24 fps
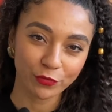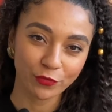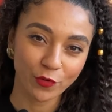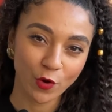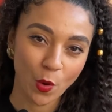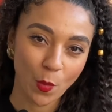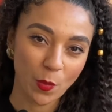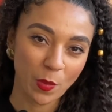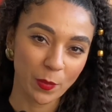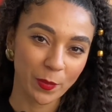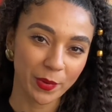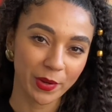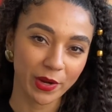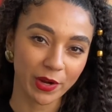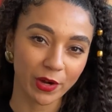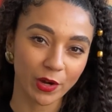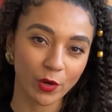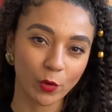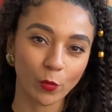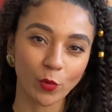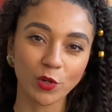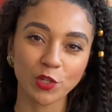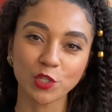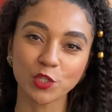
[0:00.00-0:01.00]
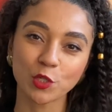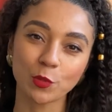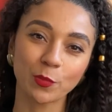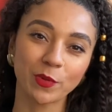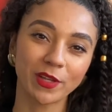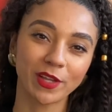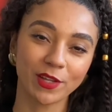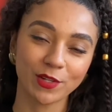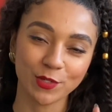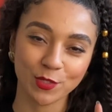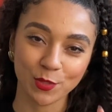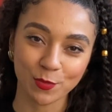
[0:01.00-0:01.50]
foam appear once you
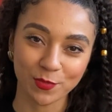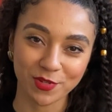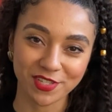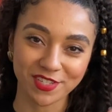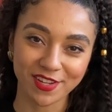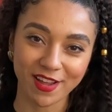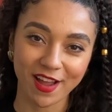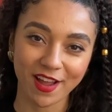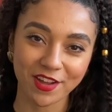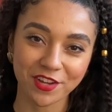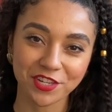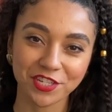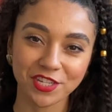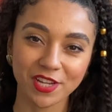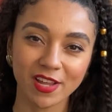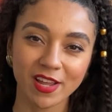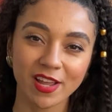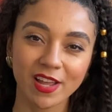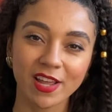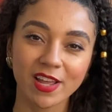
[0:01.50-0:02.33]
begin to massage.